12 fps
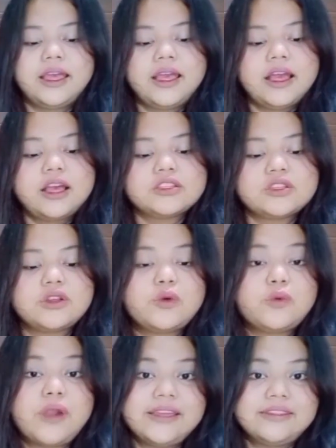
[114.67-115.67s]
So the
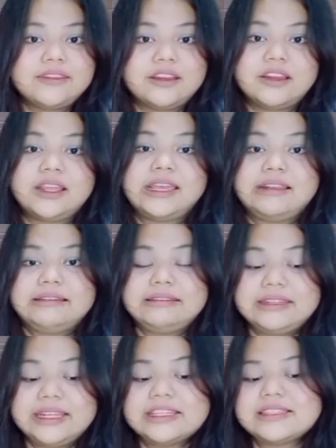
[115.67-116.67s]
writer in
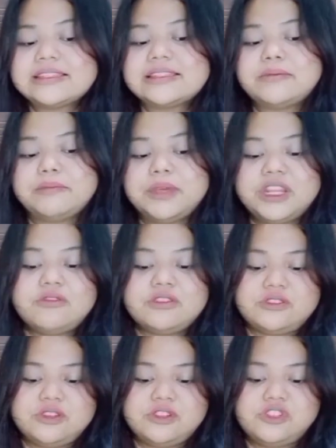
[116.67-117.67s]
this mini
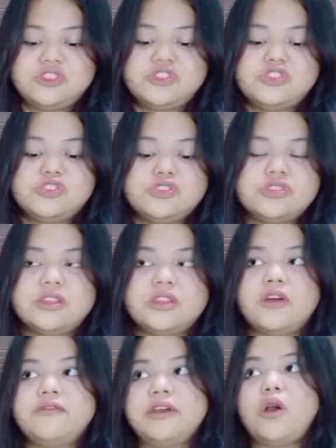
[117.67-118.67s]
research chose the
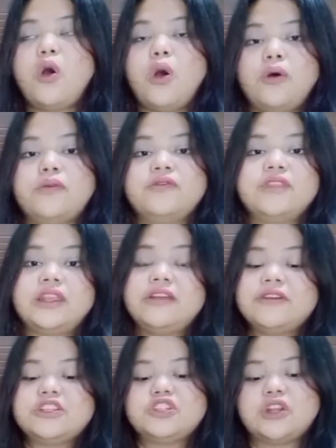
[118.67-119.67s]
topic of
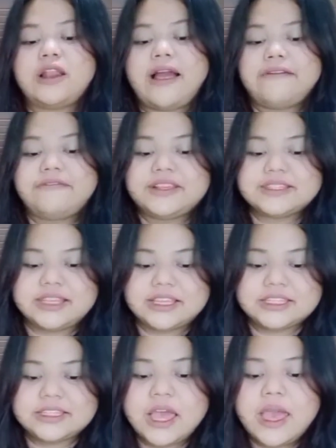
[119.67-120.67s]
derivational affixes
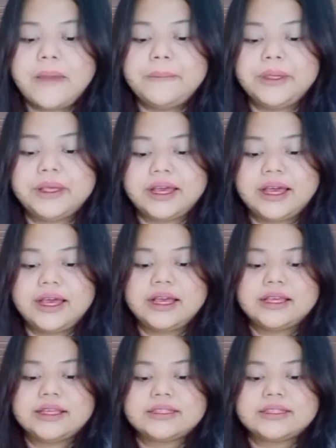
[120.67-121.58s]
because